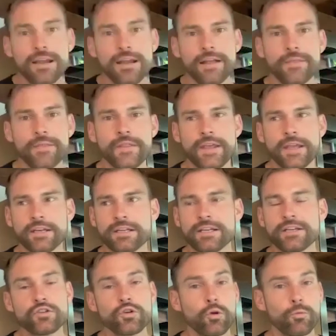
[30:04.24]
and then
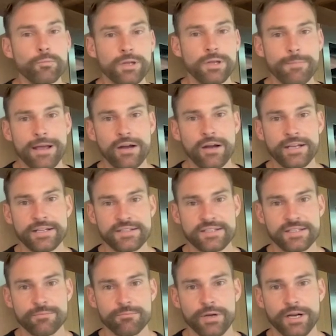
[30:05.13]
he told me about Hit
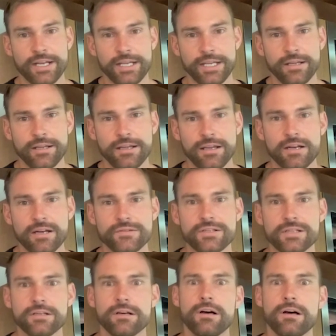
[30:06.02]
Somebody, and I was
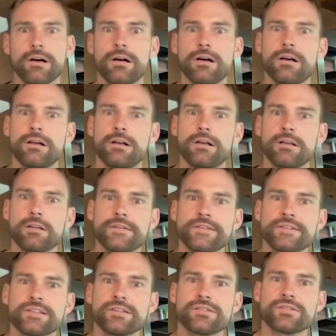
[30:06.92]
like, oh,
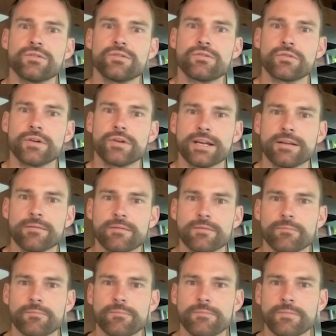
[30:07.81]
this is so great,
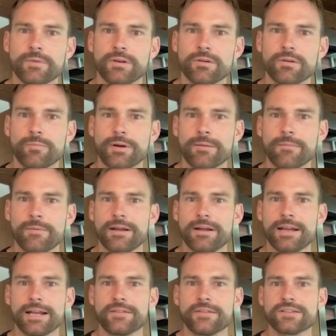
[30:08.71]
you know, but
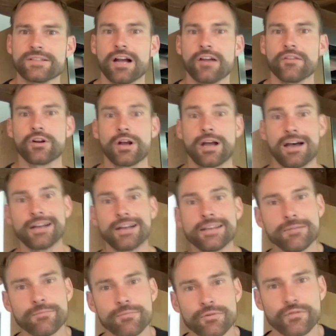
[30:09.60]
I got this other
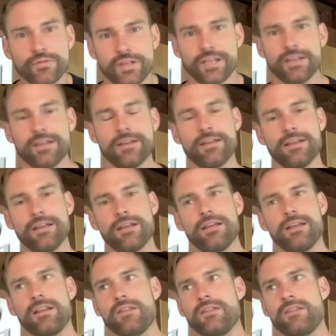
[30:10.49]
hockey movie
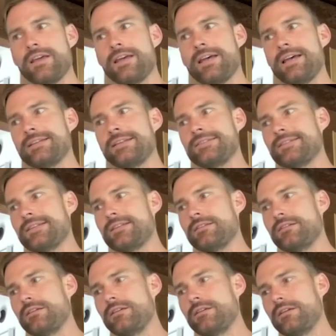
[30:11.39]
that
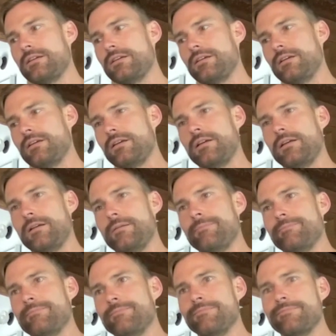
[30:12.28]

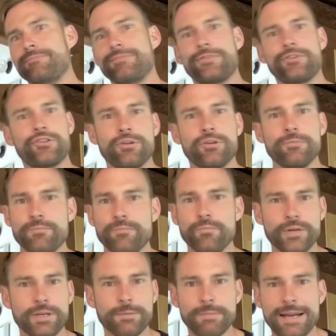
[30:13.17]

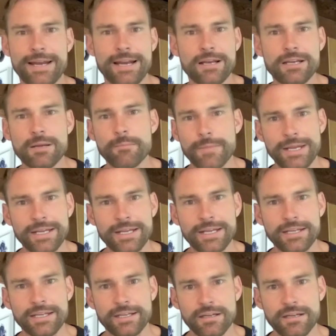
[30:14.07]
we might end up
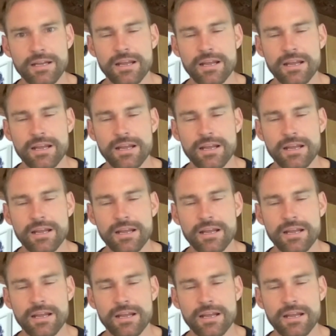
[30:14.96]
making.